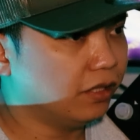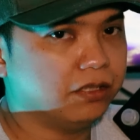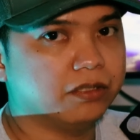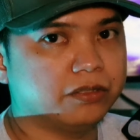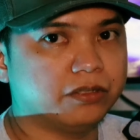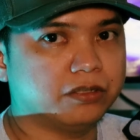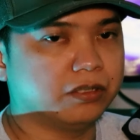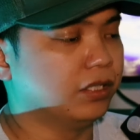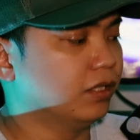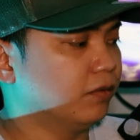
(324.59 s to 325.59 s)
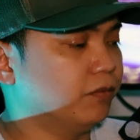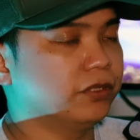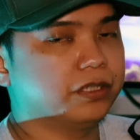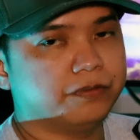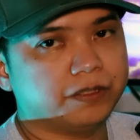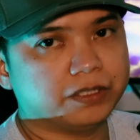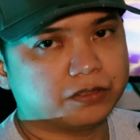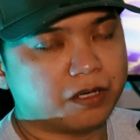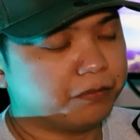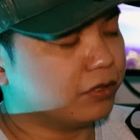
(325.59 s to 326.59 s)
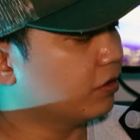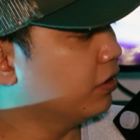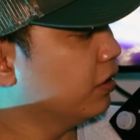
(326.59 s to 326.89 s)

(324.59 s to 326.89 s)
and other multi-effect stomps.